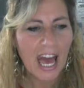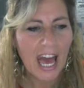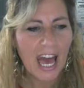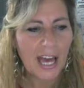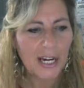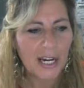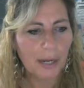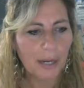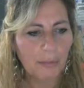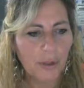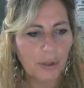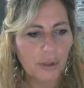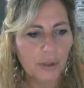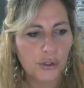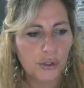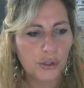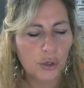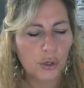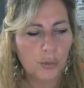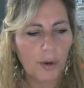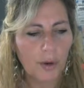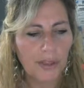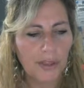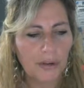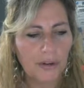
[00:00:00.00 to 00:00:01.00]
and I'm not
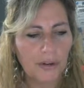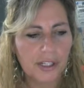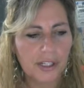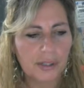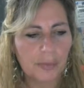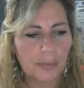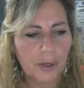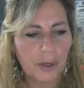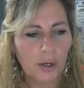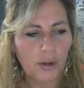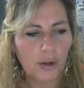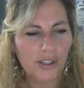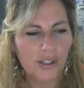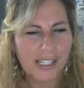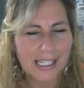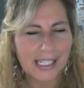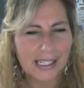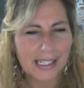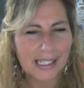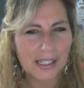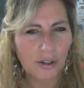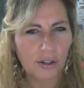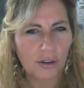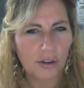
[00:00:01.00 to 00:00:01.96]
sure whether it's because it's